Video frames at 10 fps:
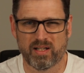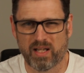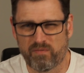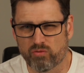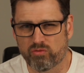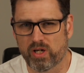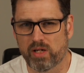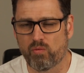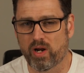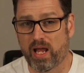If you really
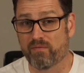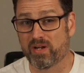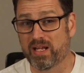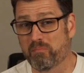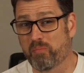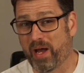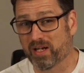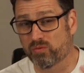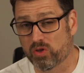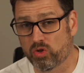want to have an
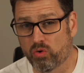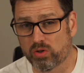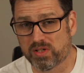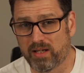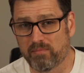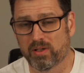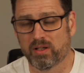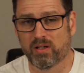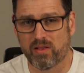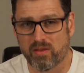impact with your team,
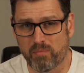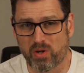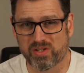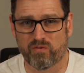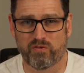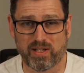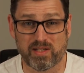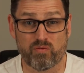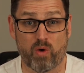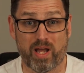the most
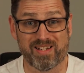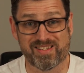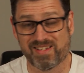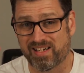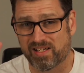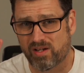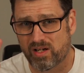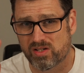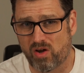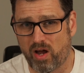effective way is to set
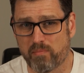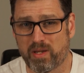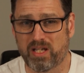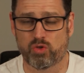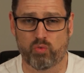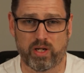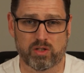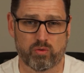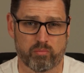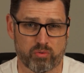aside time each week
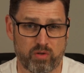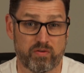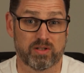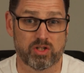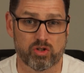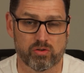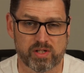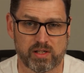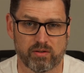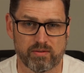to improve your digital
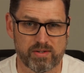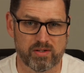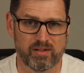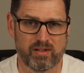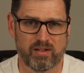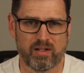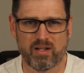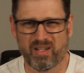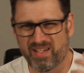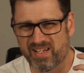skills.
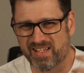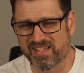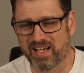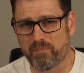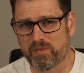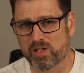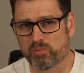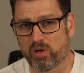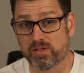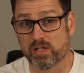You can set up this
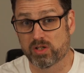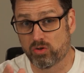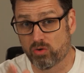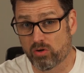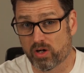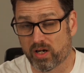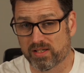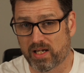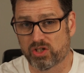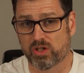process in your
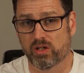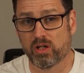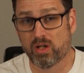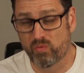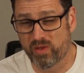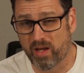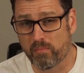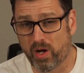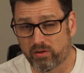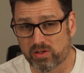organisation with our
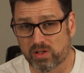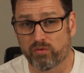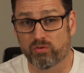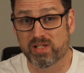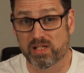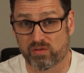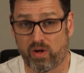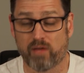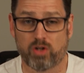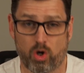Microsoft
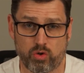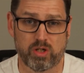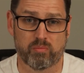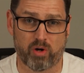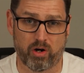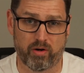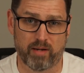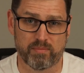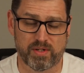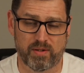365 coaching
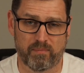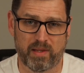programs.